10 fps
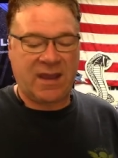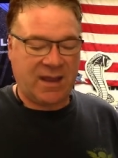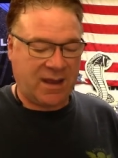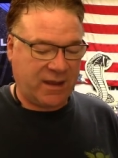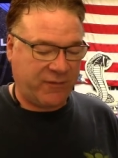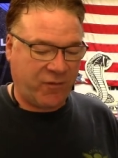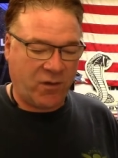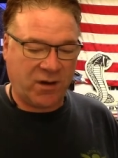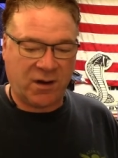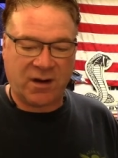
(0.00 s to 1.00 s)
uh,
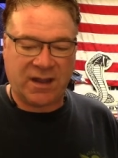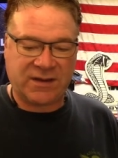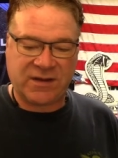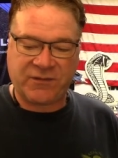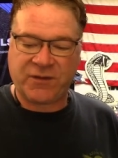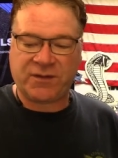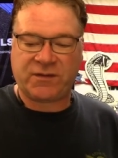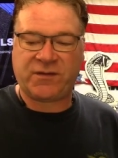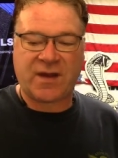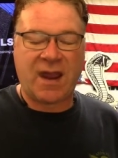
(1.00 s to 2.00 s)
for uh,
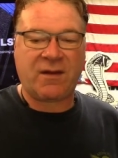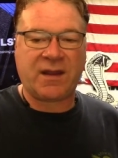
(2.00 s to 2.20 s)
different style